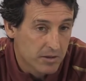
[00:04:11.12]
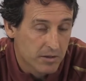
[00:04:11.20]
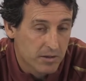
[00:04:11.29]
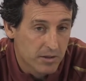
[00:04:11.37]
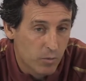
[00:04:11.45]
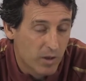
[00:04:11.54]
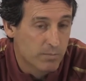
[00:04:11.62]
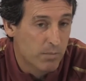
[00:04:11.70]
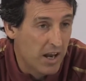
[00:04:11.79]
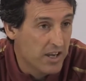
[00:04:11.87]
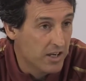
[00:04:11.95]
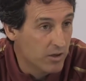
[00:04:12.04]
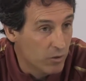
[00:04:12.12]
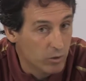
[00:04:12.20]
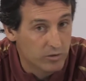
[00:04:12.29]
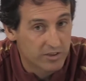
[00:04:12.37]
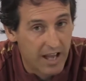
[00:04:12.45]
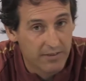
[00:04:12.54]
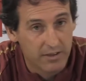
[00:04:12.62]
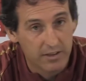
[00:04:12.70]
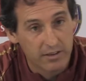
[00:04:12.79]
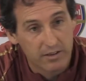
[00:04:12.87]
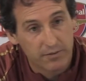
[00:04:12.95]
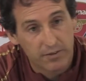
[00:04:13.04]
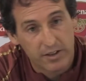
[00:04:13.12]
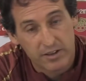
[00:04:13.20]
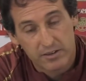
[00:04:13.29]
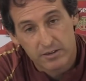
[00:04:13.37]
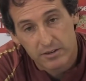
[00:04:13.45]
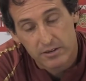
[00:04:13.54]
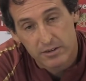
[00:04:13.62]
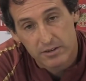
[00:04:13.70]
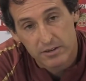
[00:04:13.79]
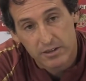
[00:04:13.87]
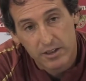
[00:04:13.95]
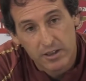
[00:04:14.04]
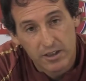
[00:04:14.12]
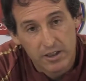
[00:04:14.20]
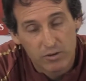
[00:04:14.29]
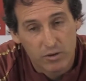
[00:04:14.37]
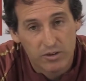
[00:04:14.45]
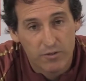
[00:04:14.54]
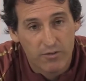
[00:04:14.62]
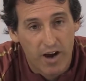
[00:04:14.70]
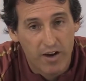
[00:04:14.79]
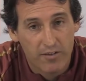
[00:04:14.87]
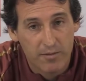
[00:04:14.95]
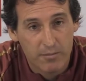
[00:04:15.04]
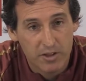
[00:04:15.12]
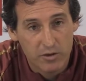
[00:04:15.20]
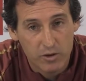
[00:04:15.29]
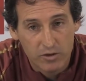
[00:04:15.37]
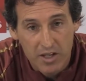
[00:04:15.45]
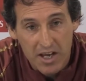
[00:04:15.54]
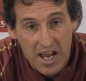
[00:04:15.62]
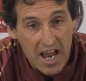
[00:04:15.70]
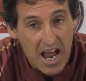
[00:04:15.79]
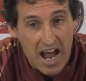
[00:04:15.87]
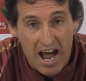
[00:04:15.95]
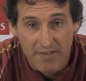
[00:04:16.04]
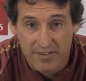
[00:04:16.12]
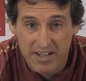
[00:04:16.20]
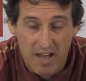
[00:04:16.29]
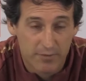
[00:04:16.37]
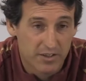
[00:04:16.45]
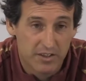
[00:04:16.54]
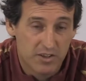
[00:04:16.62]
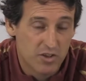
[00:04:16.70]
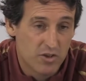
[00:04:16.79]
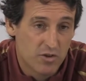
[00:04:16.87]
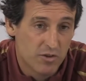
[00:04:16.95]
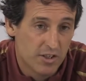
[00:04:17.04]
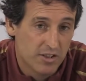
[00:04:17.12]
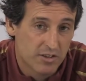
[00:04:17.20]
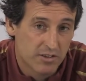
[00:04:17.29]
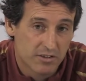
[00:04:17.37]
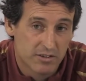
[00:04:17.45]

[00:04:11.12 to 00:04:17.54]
he was playing good Sunday the first 25 minutes, and then after these injuries,